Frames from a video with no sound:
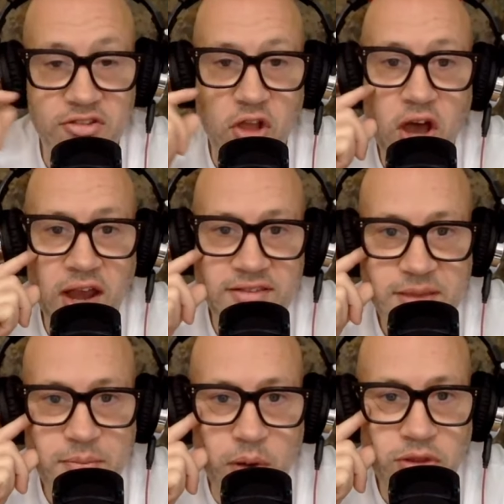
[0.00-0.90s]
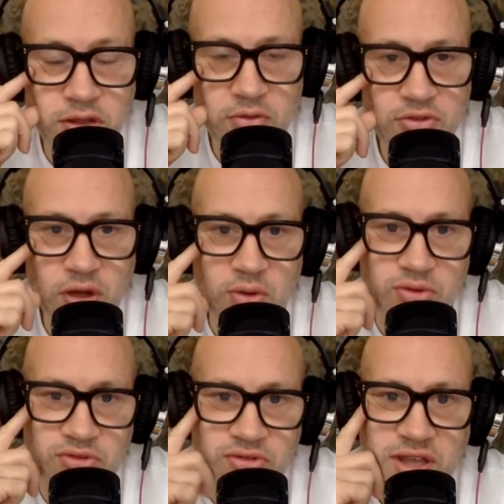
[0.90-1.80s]
in his locker, hasn't he? Both mm. of those
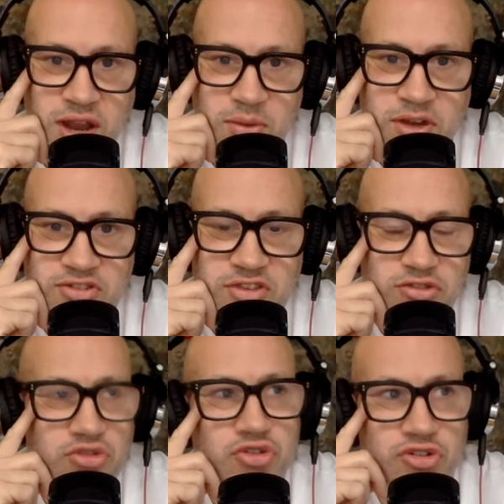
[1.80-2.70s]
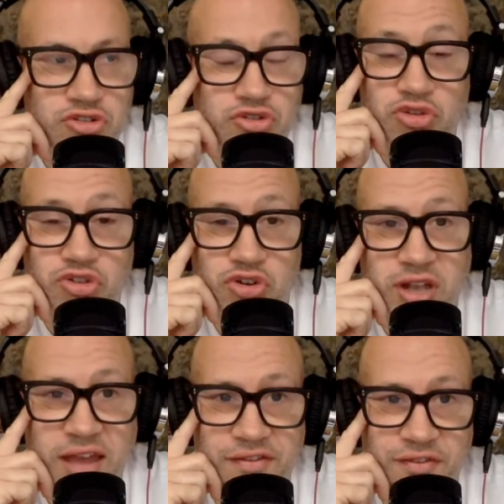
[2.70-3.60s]
goals, you know, because yeah. he's just got such a
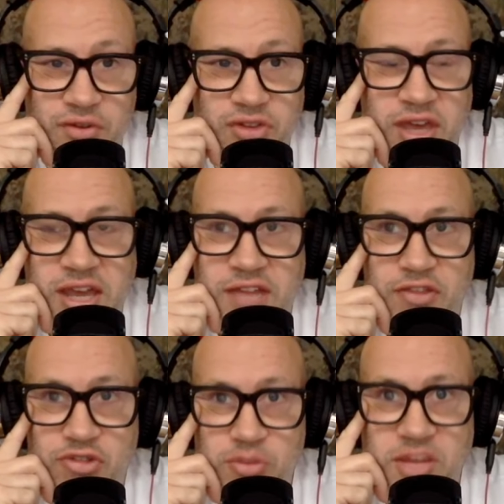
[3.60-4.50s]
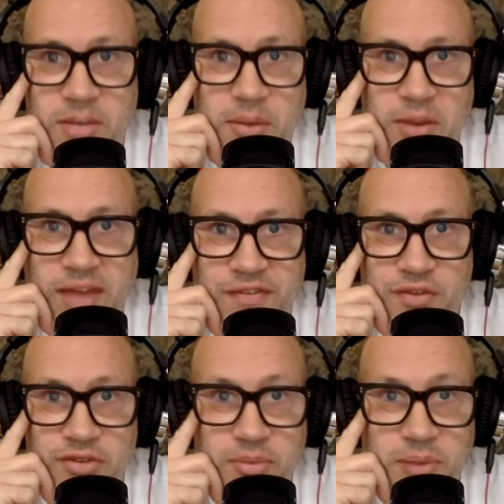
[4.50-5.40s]
good left foot. There's something about
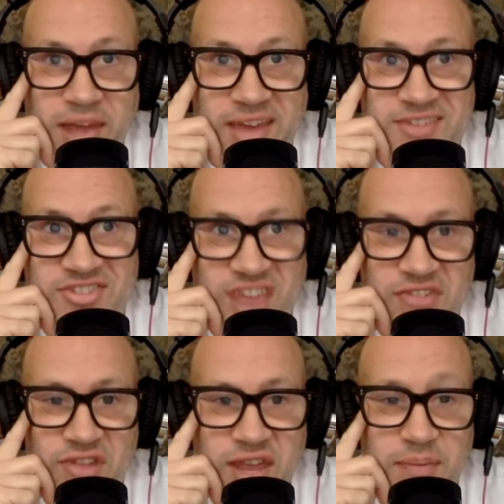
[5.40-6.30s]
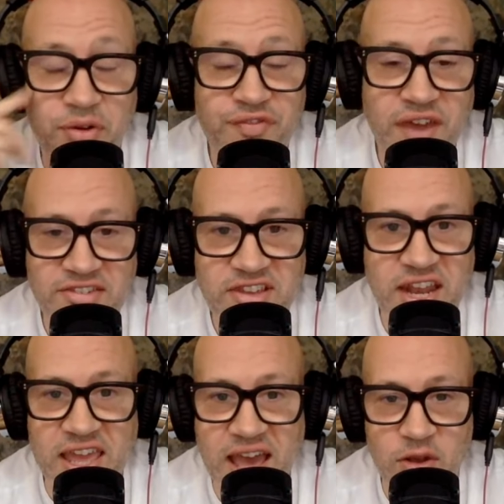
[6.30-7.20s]
left-footed players generally,
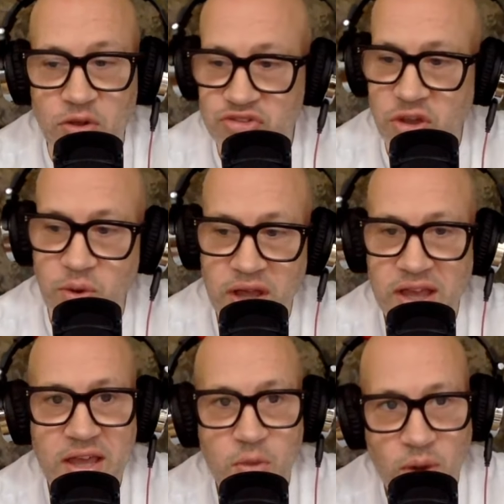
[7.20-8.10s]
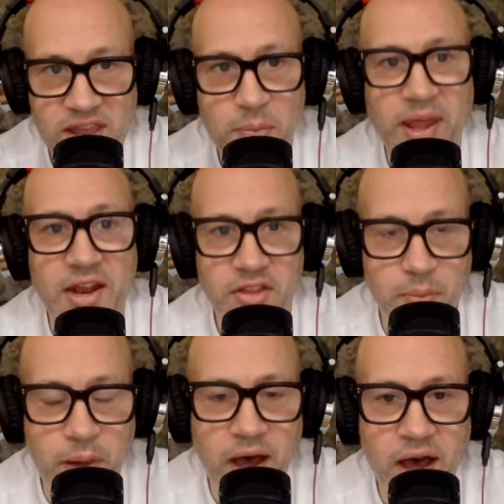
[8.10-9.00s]
professionally, and also when you're playing on
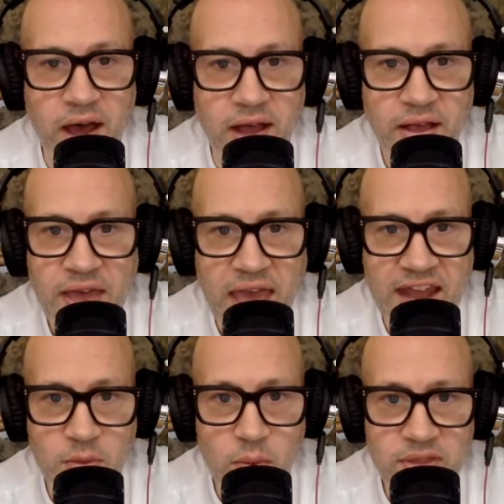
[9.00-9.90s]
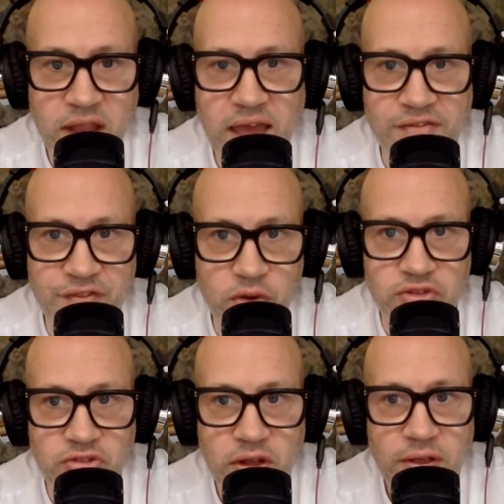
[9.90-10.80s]
the park. Anyone with the left
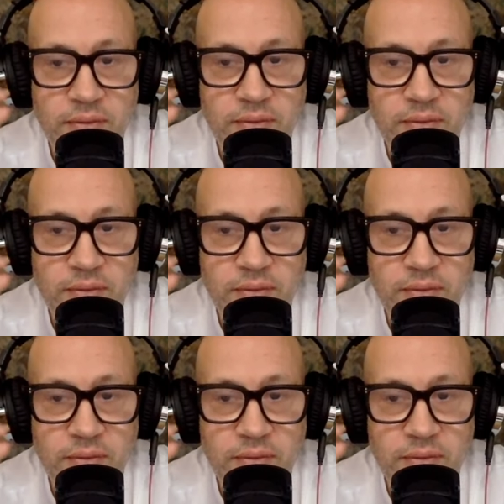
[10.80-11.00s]
foot